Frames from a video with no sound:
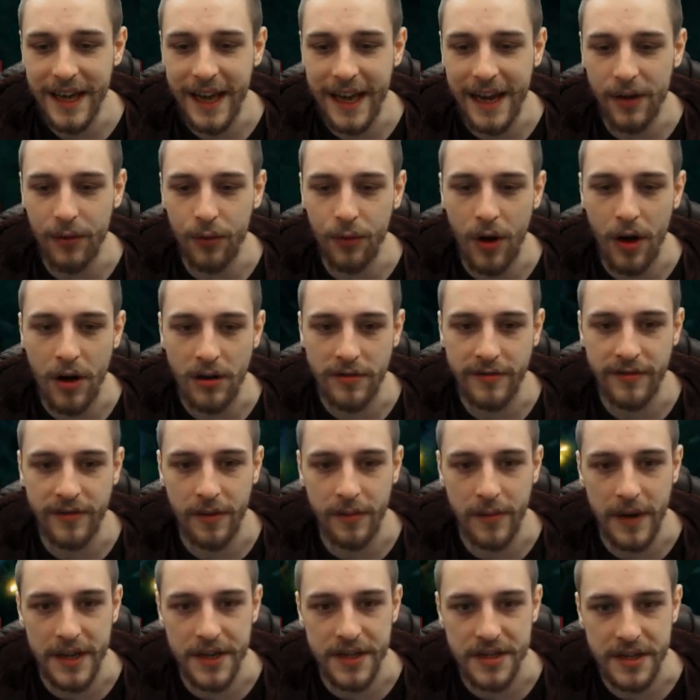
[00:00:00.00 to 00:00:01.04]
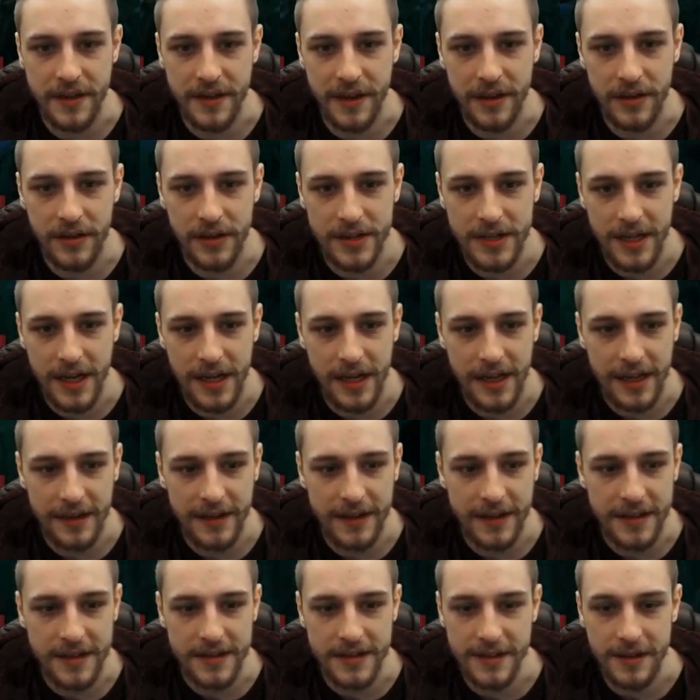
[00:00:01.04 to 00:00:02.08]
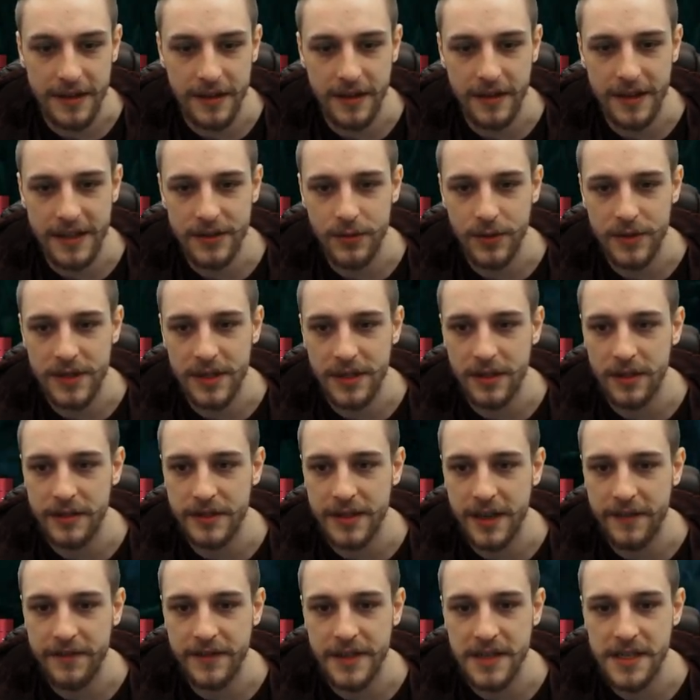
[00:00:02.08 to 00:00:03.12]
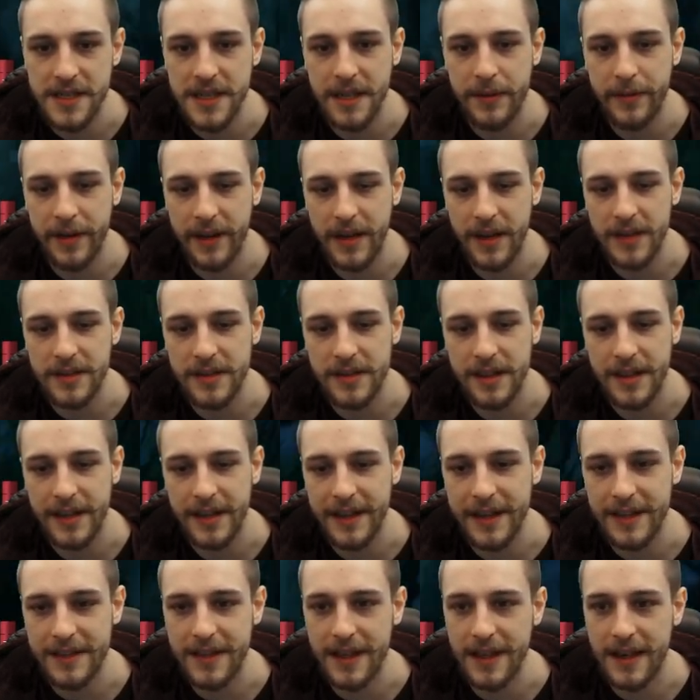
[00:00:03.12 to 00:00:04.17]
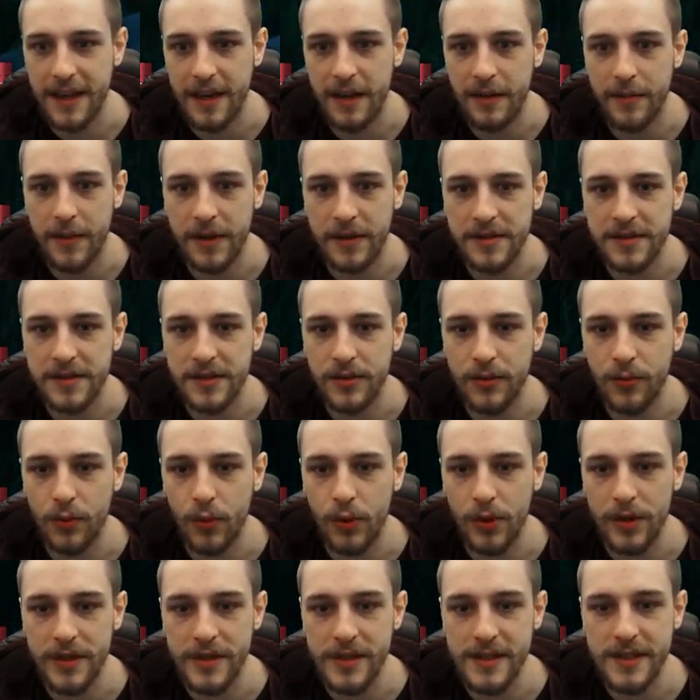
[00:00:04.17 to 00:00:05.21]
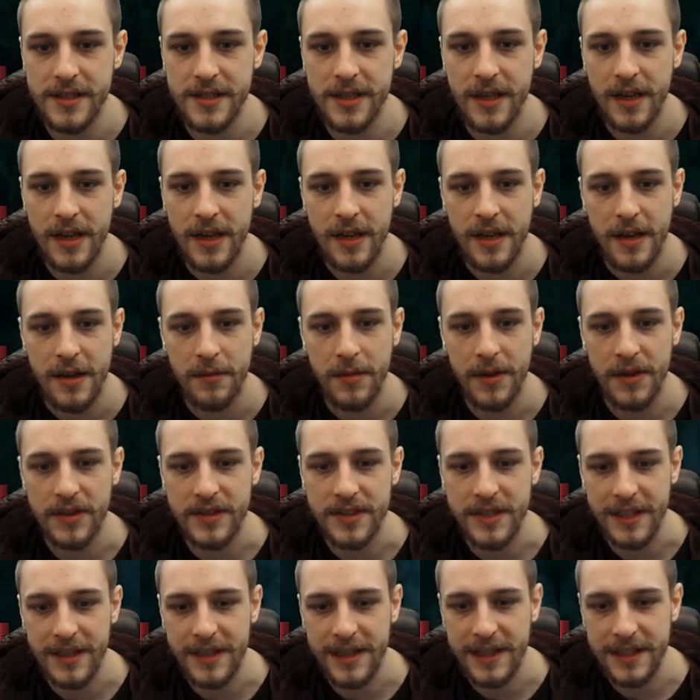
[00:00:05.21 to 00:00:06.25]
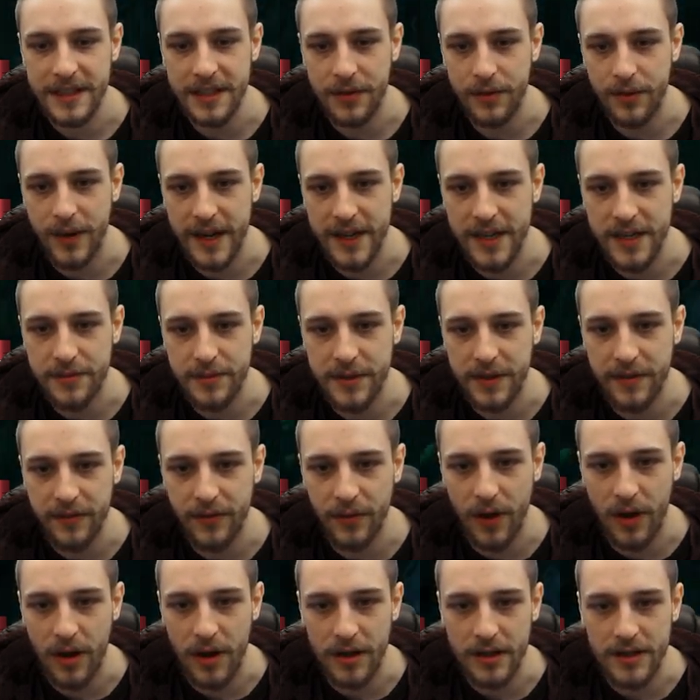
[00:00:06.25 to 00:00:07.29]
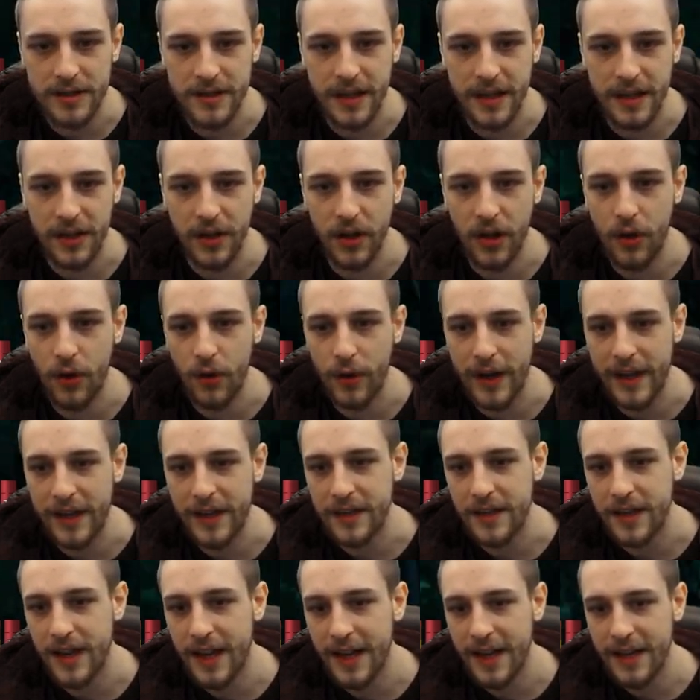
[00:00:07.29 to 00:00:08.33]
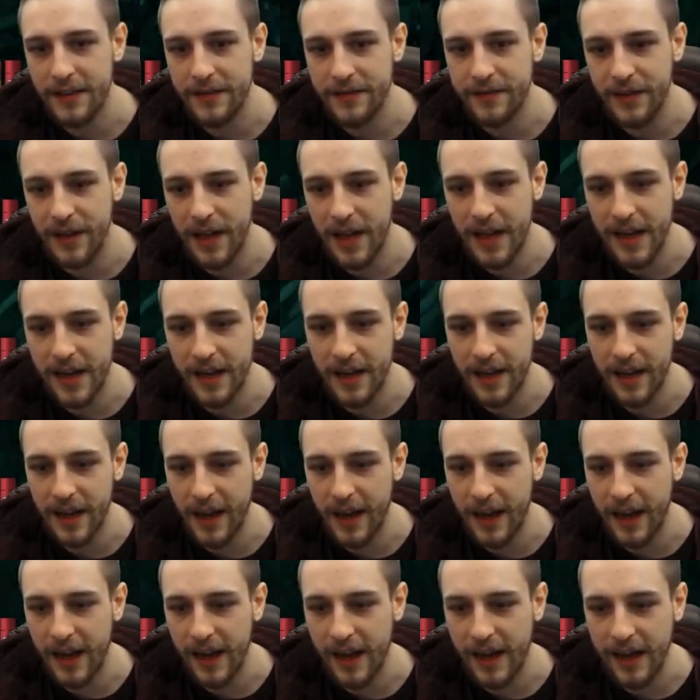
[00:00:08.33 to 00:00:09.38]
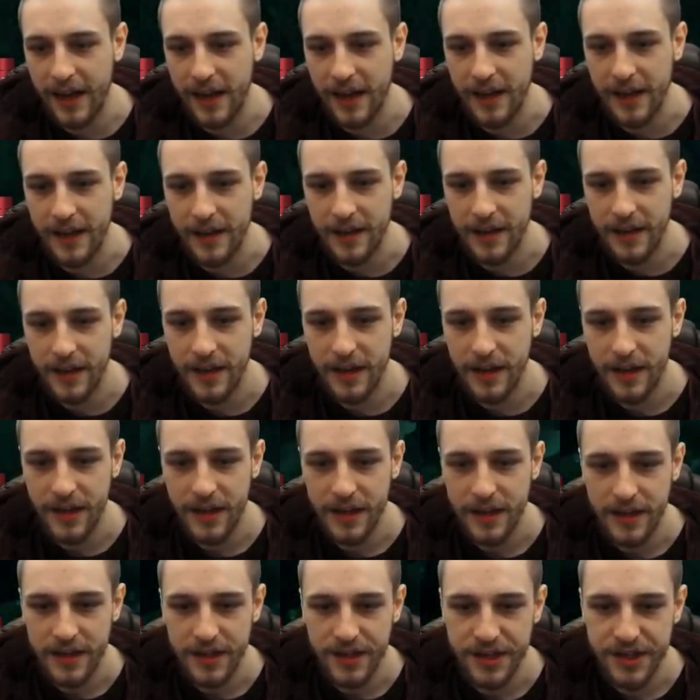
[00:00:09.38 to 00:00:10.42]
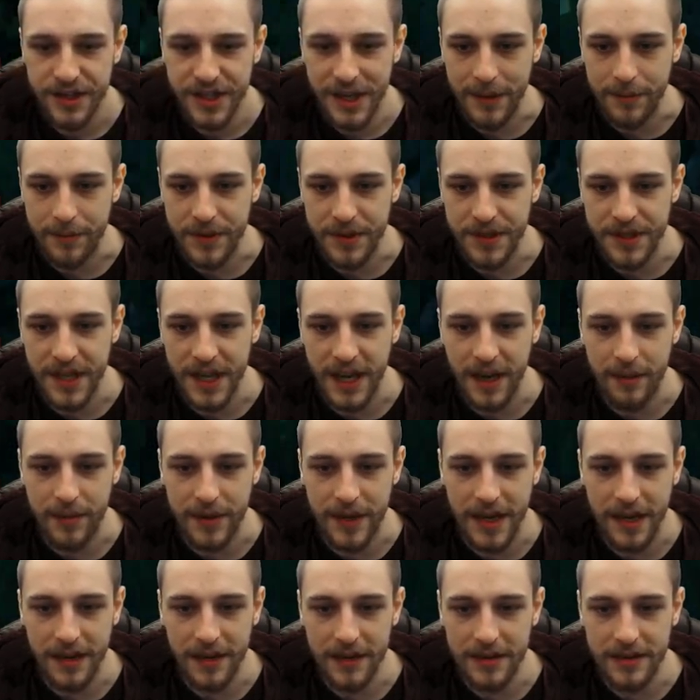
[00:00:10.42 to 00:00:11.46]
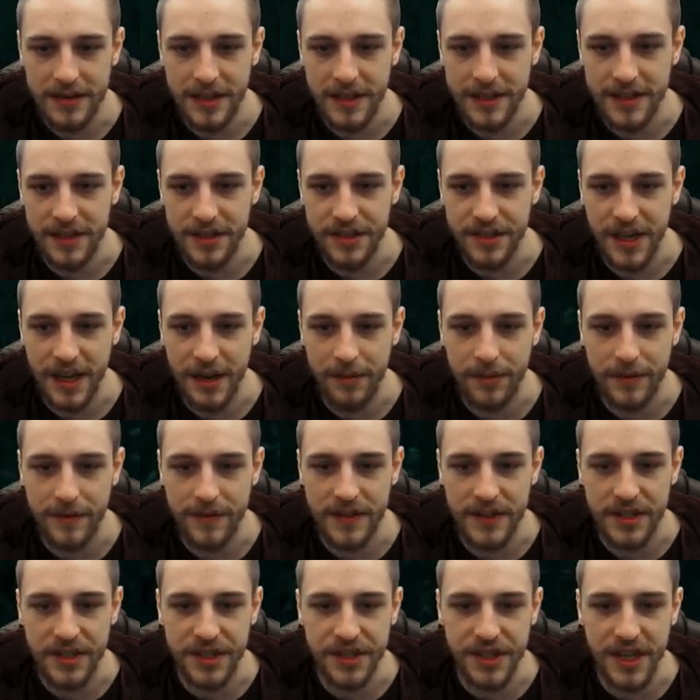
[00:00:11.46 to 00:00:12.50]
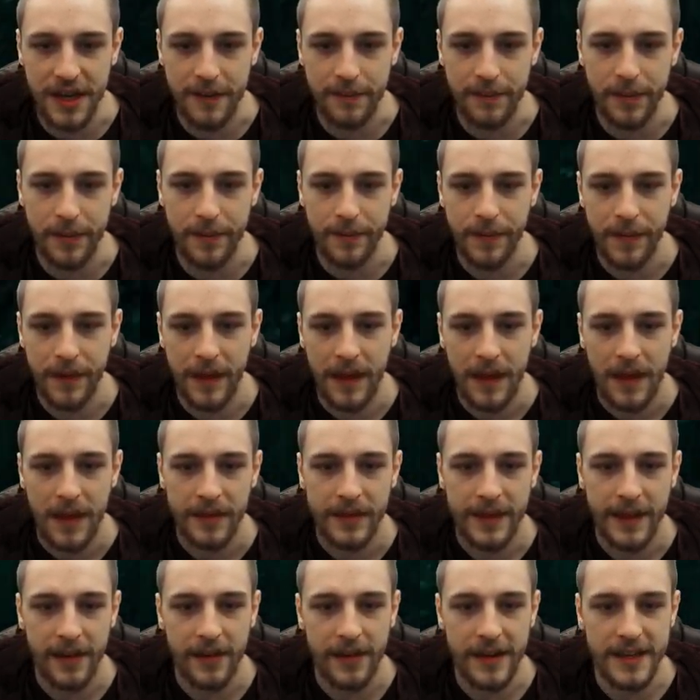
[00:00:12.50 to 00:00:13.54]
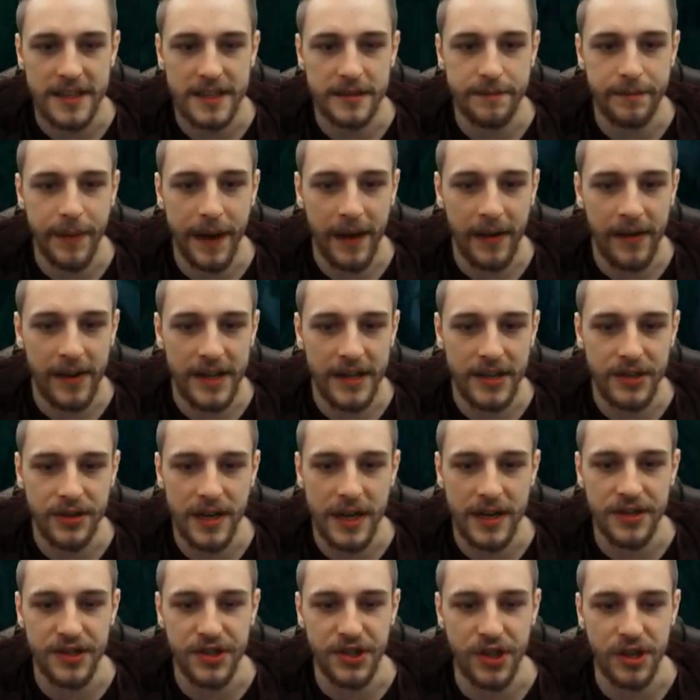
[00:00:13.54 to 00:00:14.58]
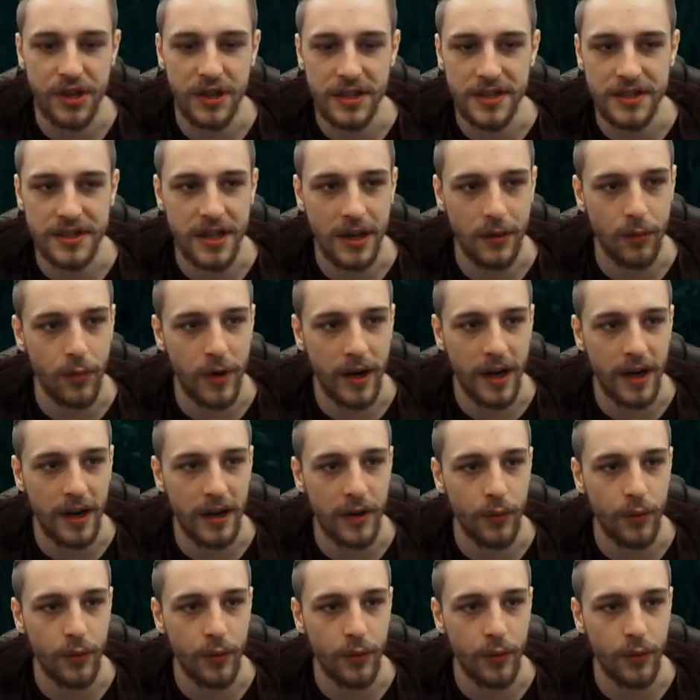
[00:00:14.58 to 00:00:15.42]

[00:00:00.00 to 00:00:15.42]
a rock formation that looks kind of like this, this one's a little tough to see because it is in and amongst the woods, but you see these arrangement of rocks that go in kind of like a ship shape. Kind of looks like the shape of a ship. There is buried treasure somewhere